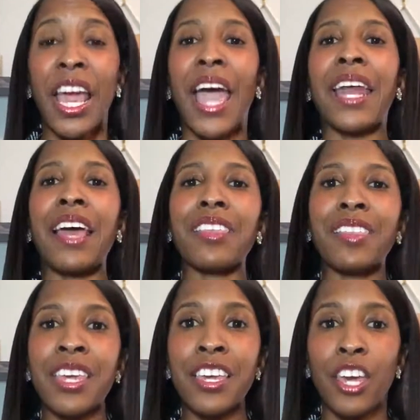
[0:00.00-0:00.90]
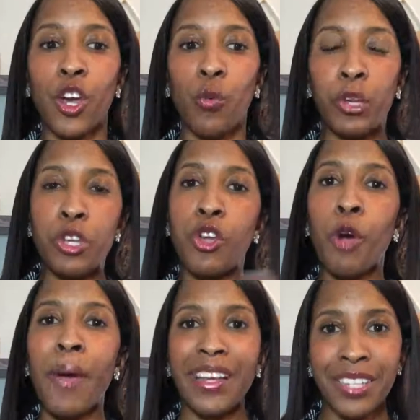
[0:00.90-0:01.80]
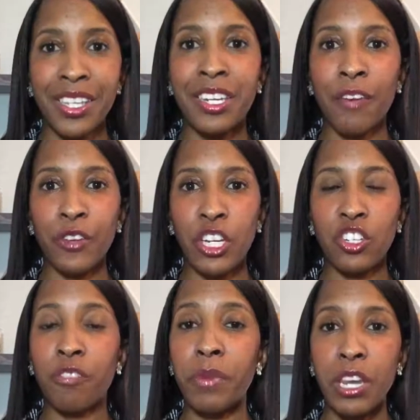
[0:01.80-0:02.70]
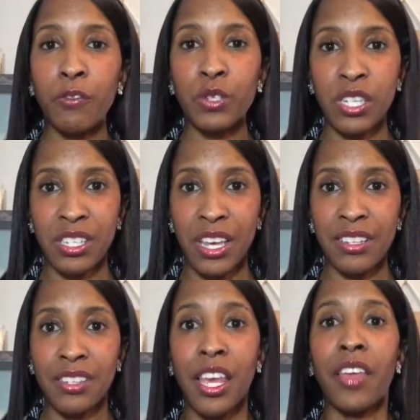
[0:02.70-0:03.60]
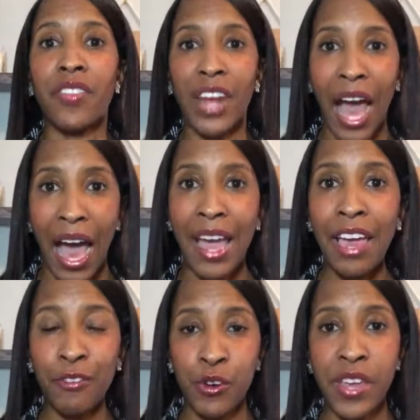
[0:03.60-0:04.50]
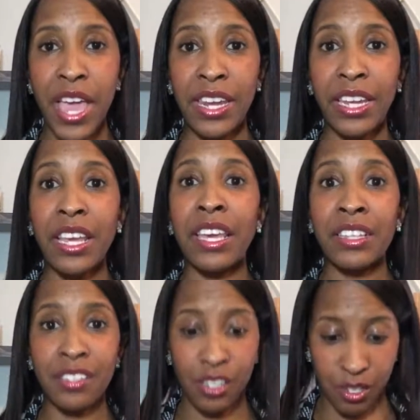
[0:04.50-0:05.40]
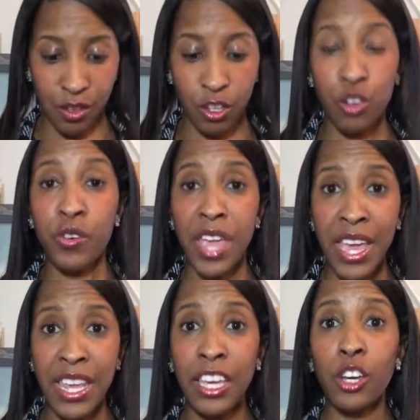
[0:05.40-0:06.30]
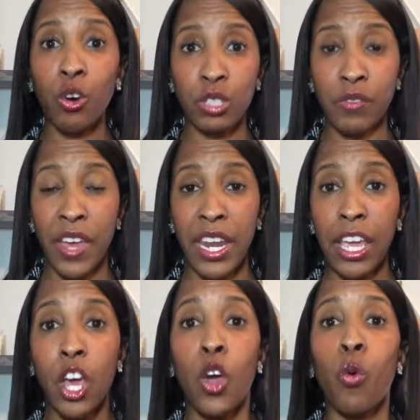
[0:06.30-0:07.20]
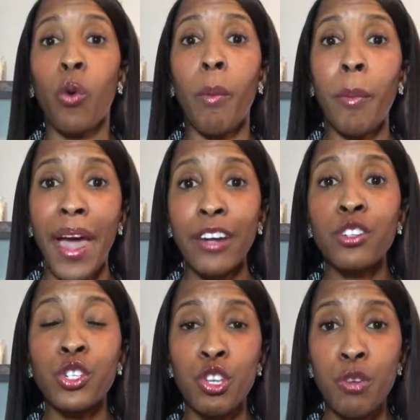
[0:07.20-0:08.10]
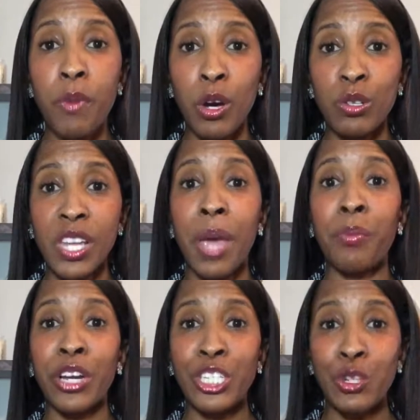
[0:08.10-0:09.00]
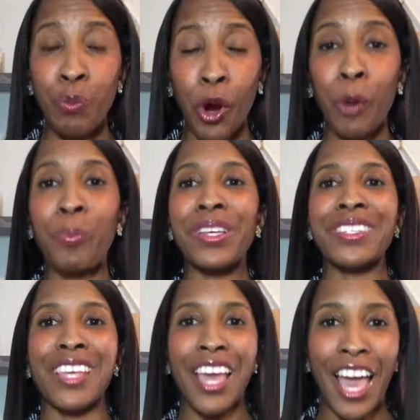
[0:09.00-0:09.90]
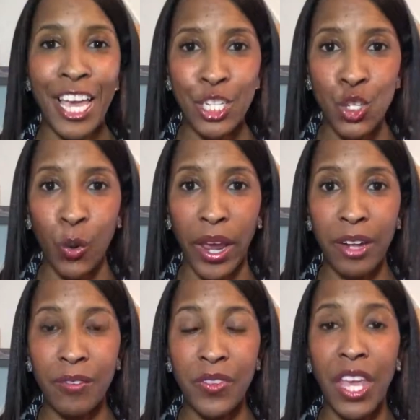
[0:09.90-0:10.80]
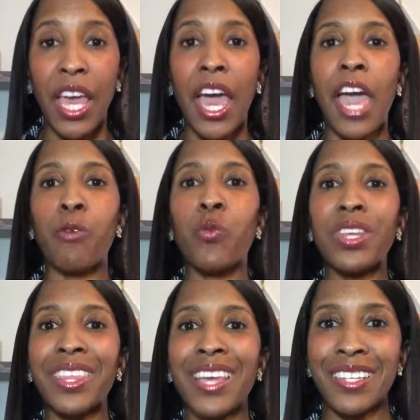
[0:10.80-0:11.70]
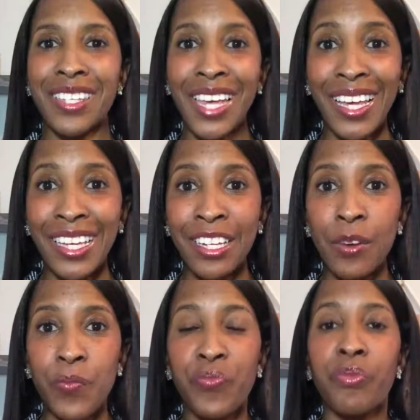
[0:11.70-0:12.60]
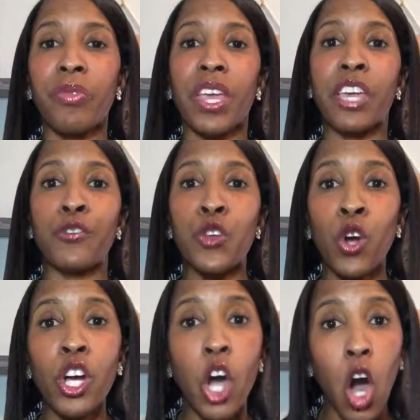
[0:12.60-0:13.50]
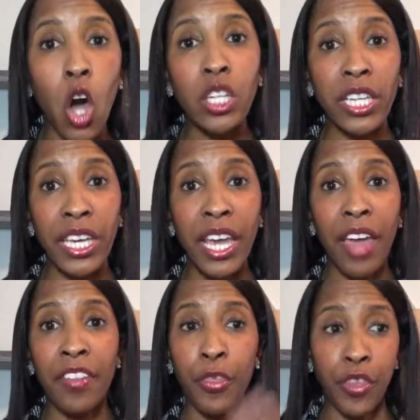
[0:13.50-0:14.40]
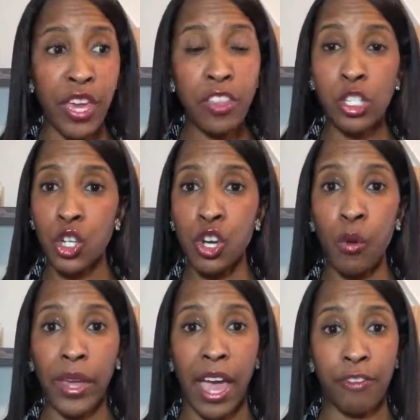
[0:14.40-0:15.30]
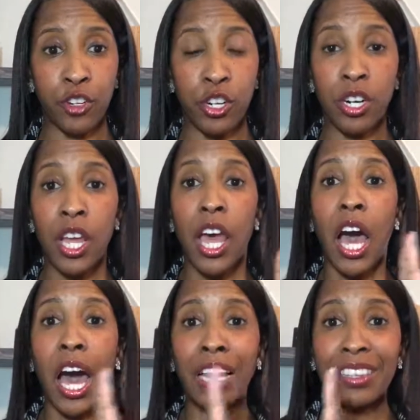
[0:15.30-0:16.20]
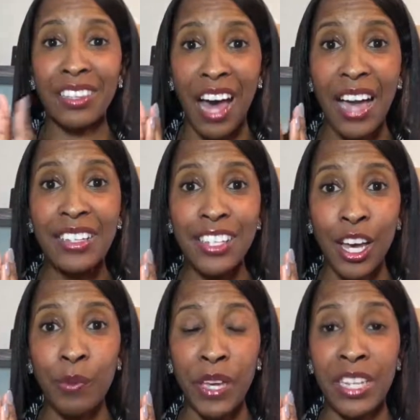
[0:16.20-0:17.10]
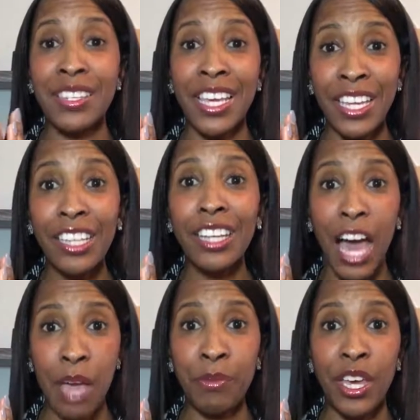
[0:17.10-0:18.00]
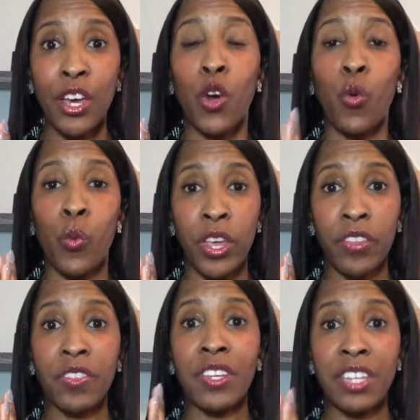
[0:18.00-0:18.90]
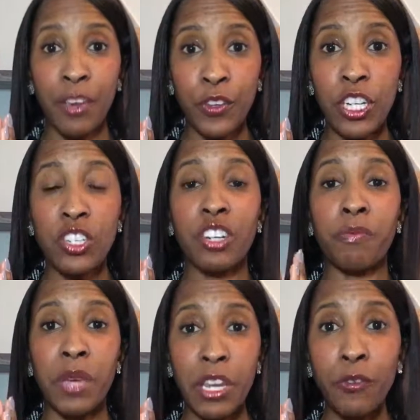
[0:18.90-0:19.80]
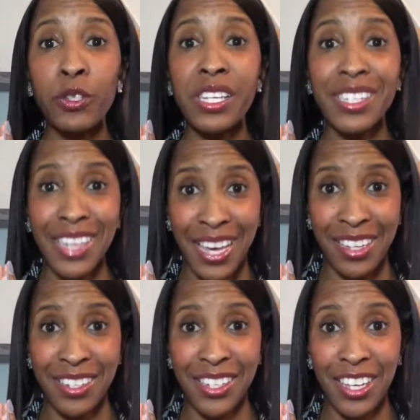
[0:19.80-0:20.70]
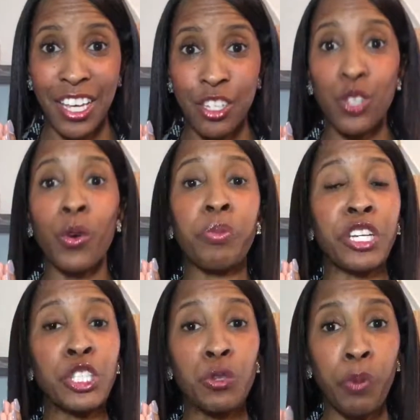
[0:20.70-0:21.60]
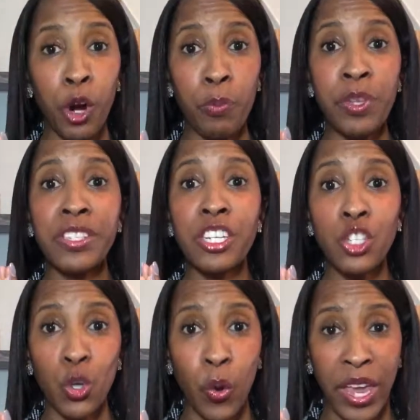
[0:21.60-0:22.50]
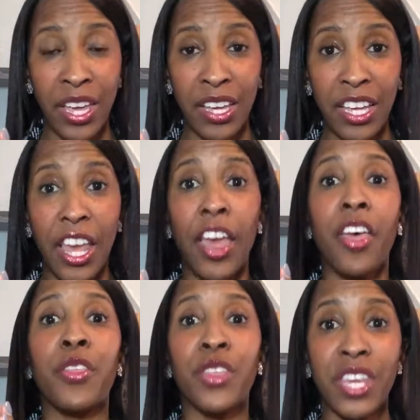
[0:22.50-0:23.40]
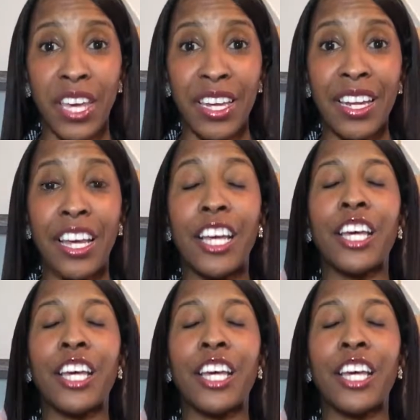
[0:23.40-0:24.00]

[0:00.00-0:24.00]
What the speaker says: And I think when you go back to the definition of meaningful success that I have created, it's creating and cultivating what matters to you most and brings you purpose and joy. And with said, if your calling and the thing that you're going after lines up and is in alignment with the definition of meaningful success, so it brings you purpose and joy, then